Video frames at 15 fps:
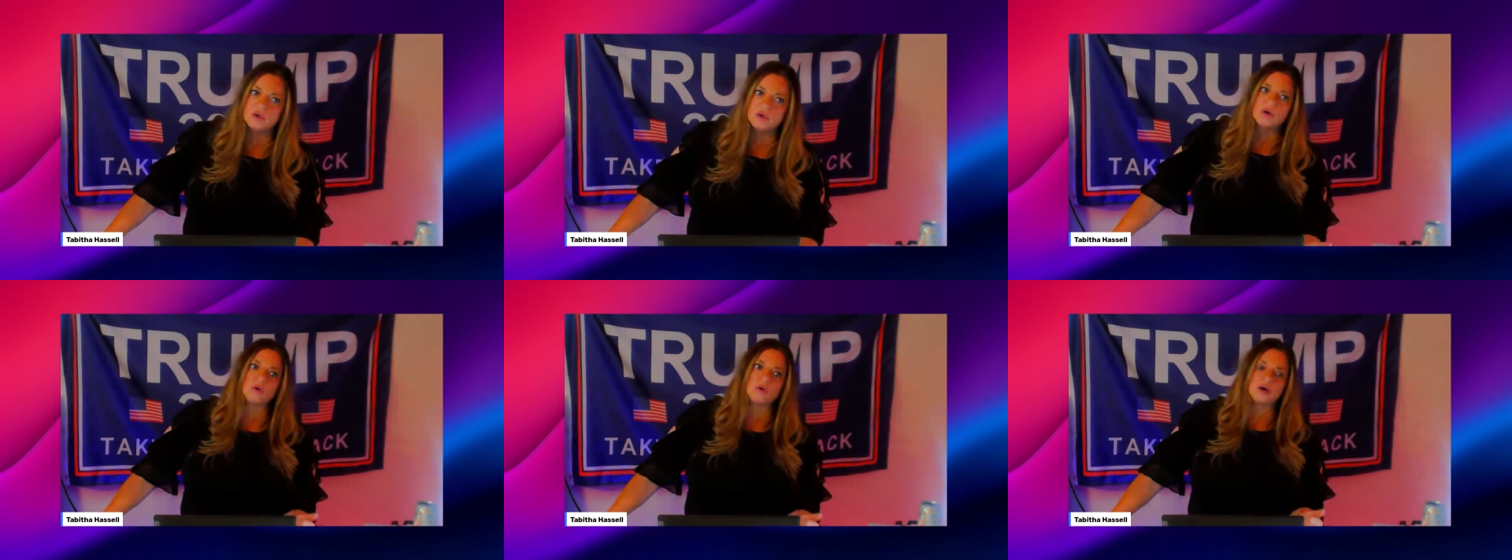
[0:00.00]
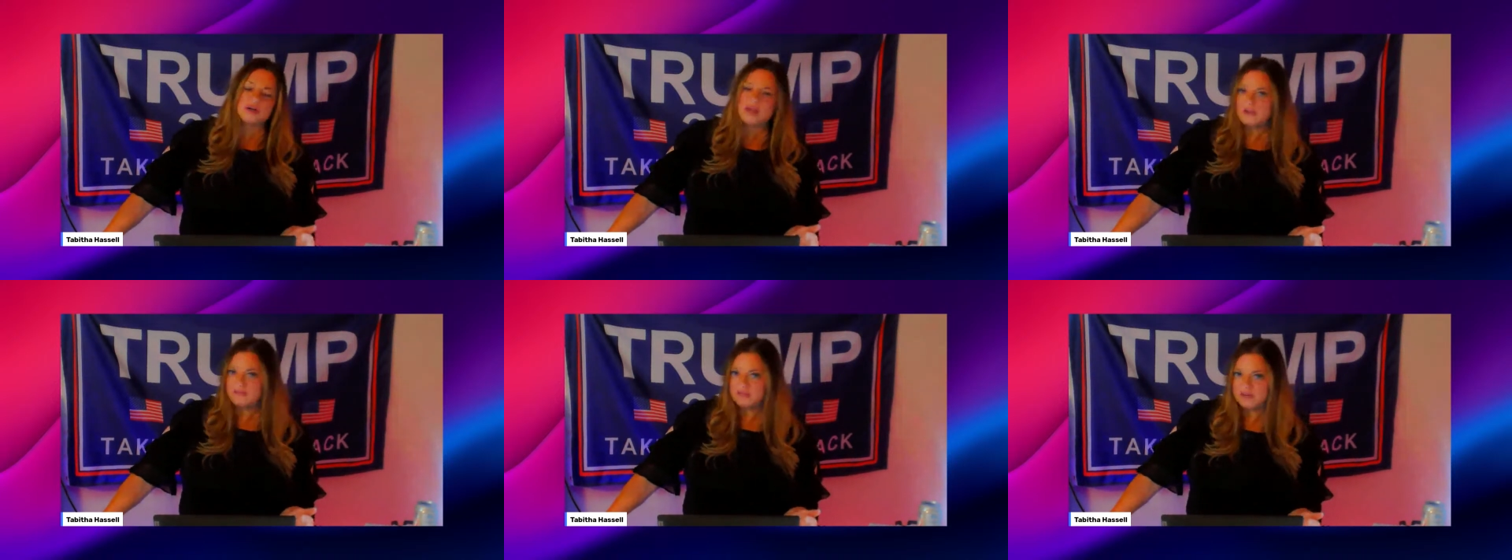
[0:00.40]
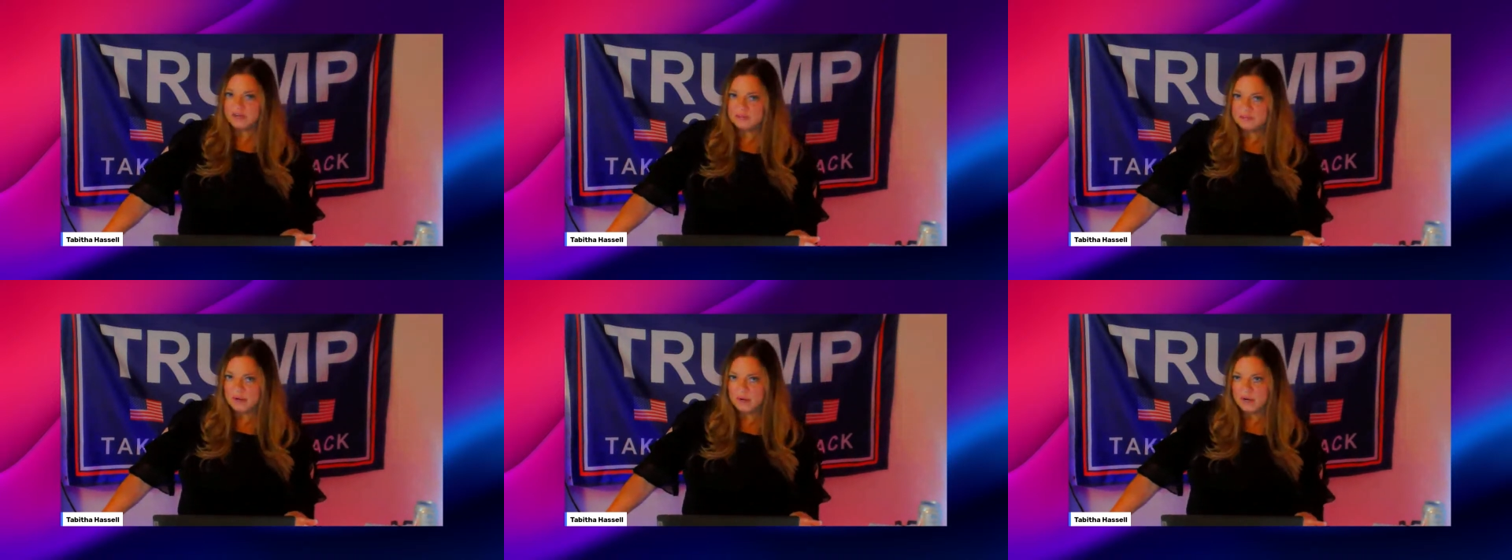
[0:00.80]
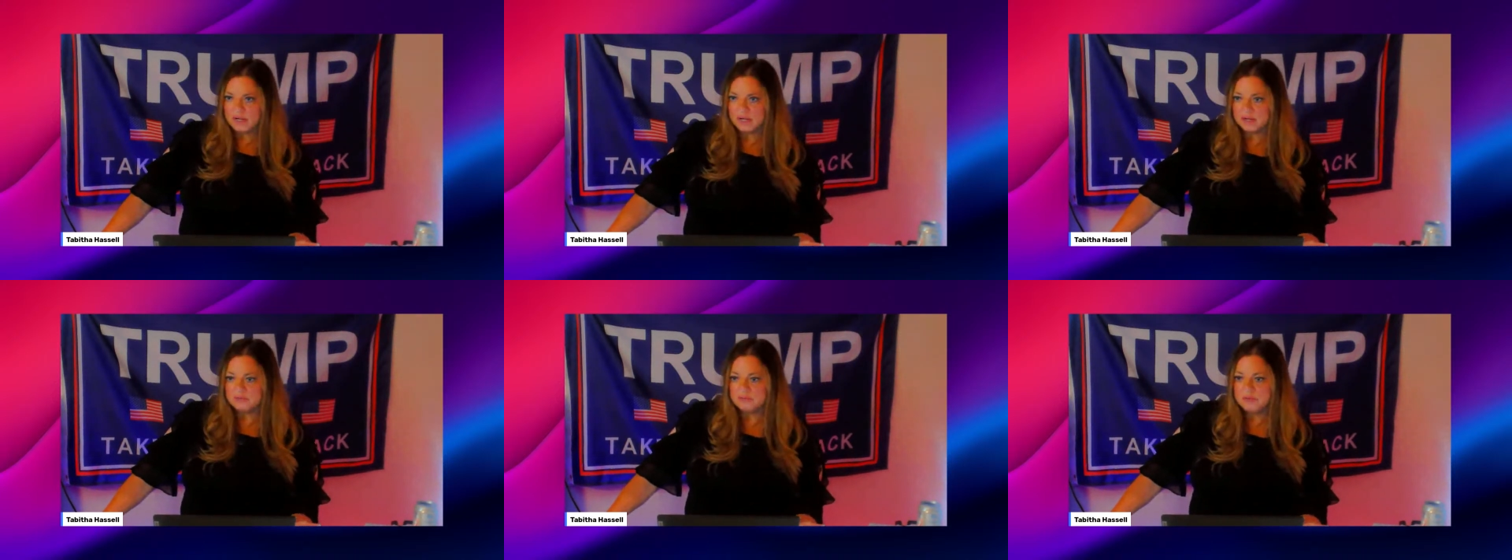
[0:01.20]
or an African
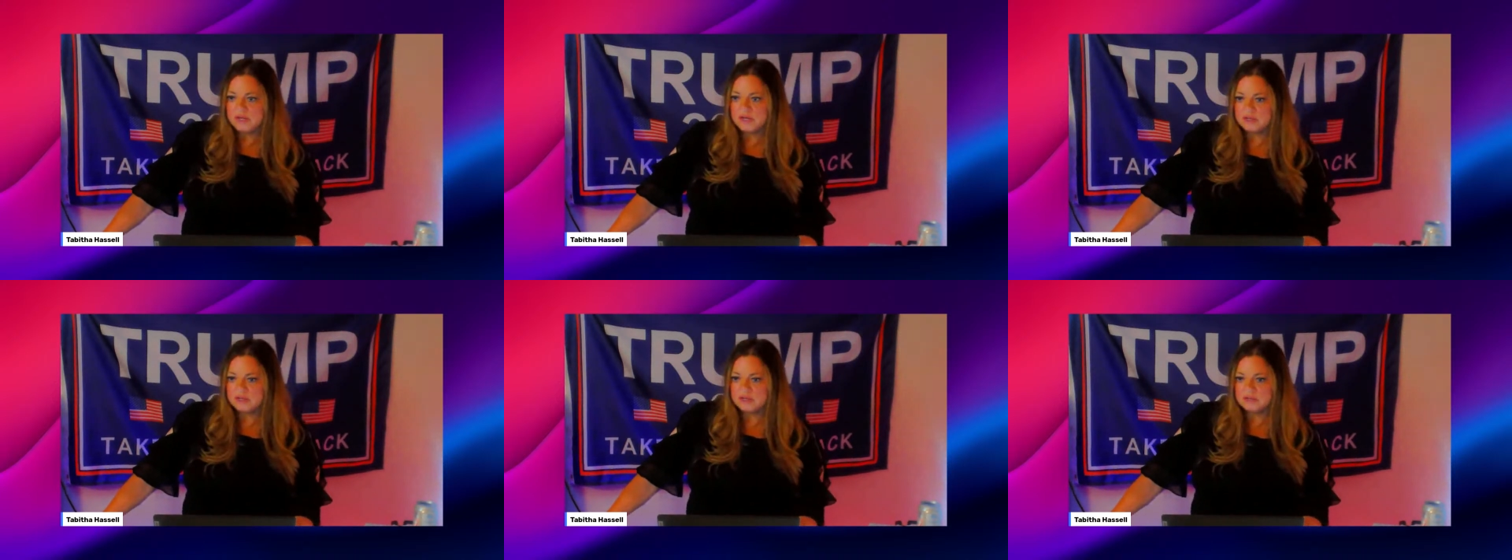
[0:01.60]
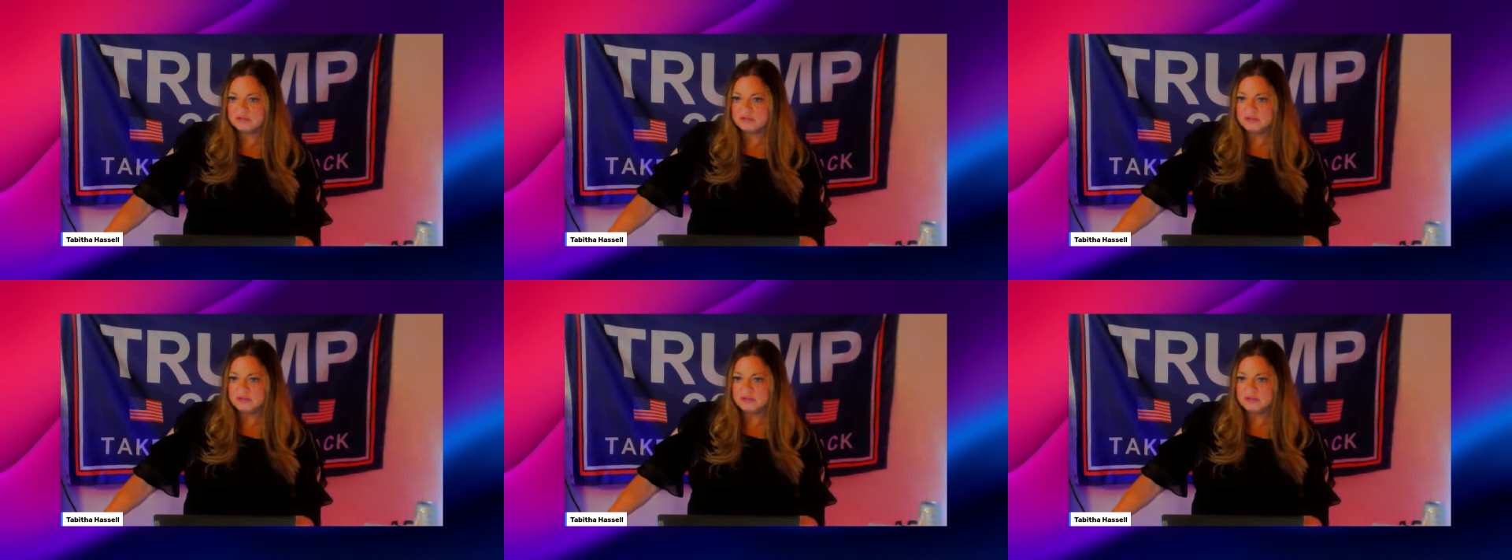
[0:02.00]
American because